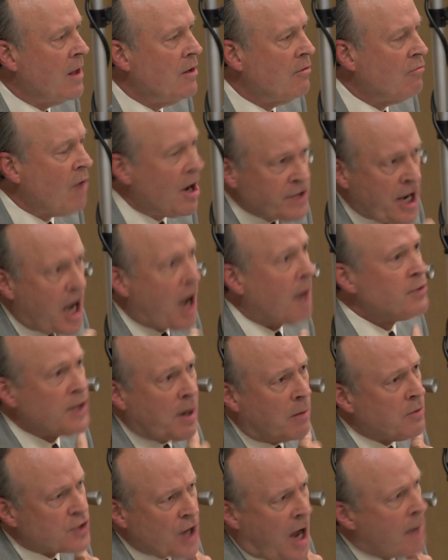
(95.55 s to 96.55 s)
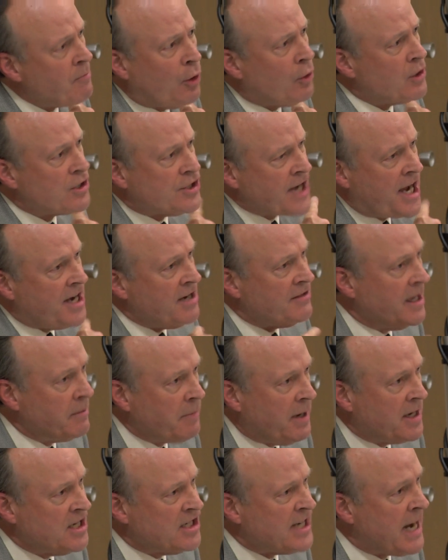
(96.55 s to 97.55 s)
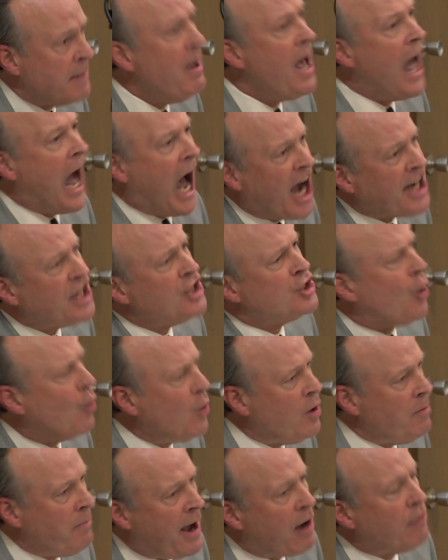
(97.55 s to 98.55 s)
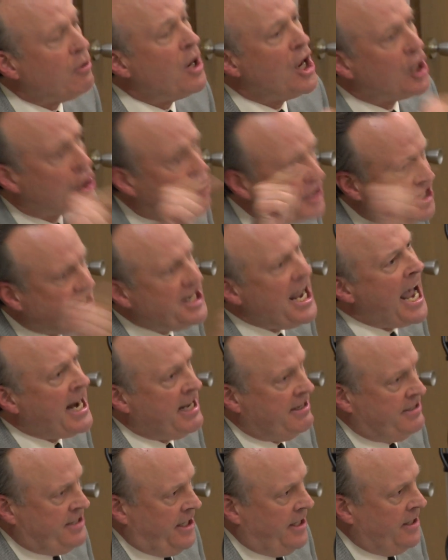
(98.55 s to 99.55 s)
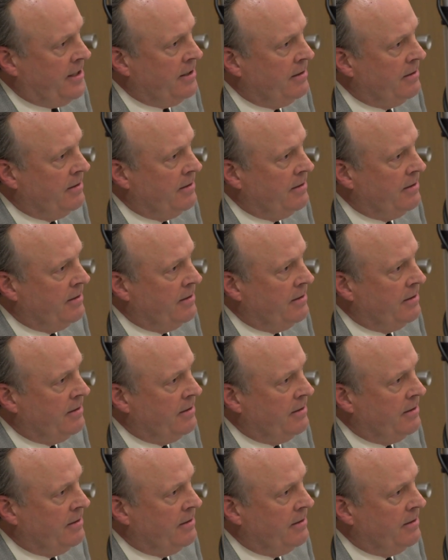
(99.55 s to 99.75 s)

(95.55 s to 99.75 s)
Right now, I'm not going to say anything about Islam. I can talk about Christianity.